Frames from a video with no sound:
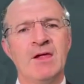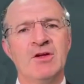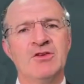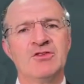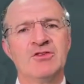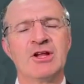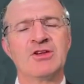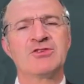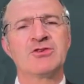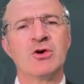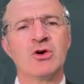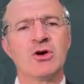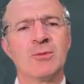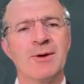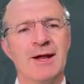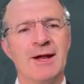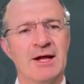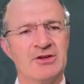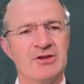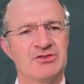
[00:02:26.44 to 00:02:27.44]
So let's talk
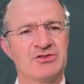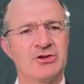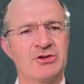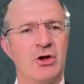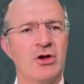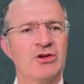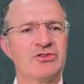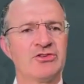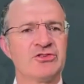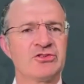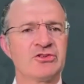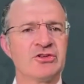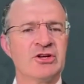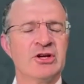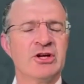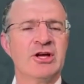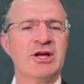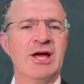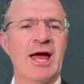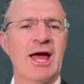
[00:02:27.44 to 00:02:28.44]
about AdSolus
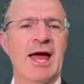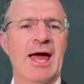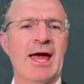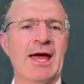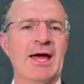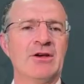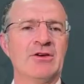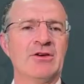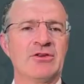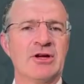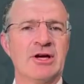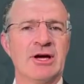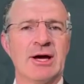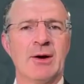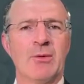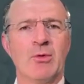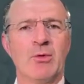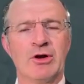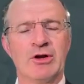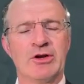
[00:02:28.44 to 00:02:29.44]
and
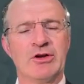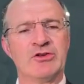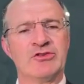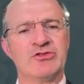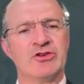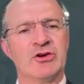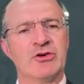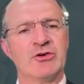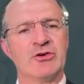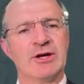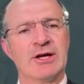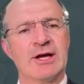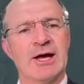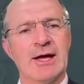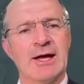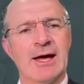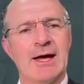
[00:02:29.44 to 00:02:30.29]
what it is doing.